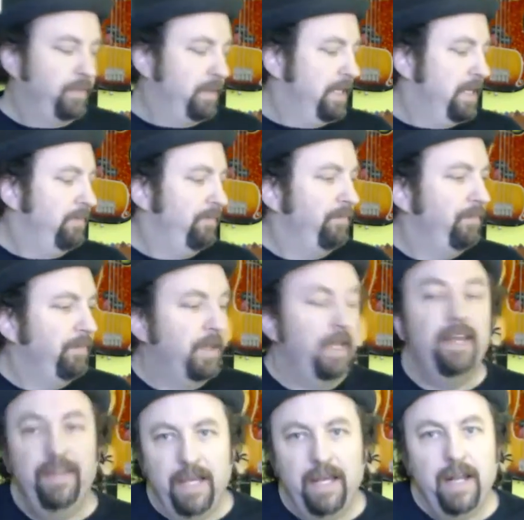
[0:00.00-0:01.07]
Now,
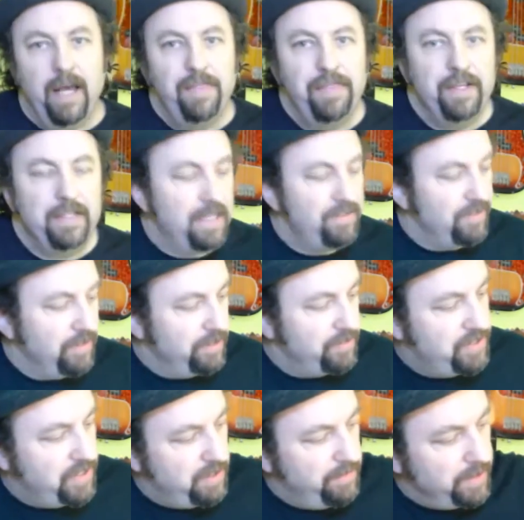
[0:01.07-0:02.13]
and I think that's a
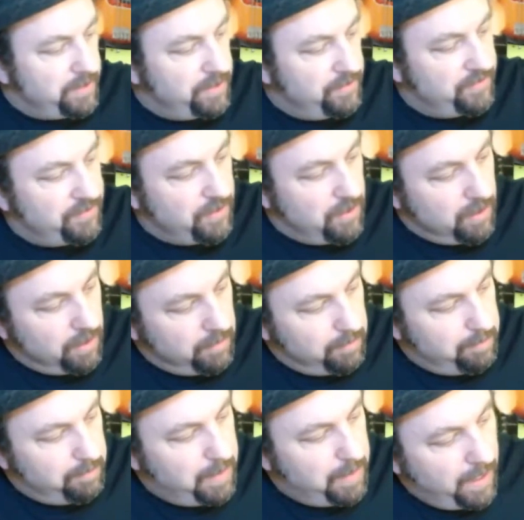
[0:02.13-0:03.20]
legitimate concern,
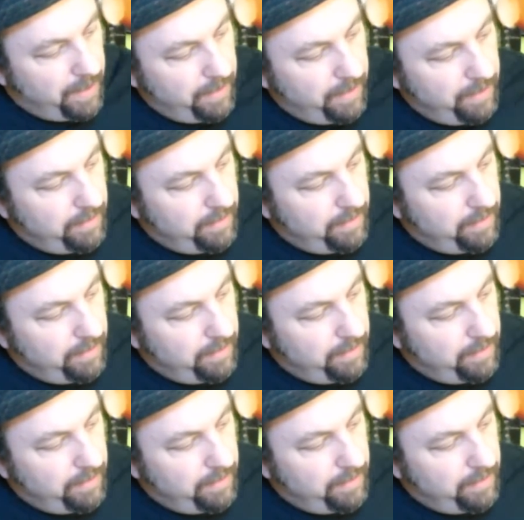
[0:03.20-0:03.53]
but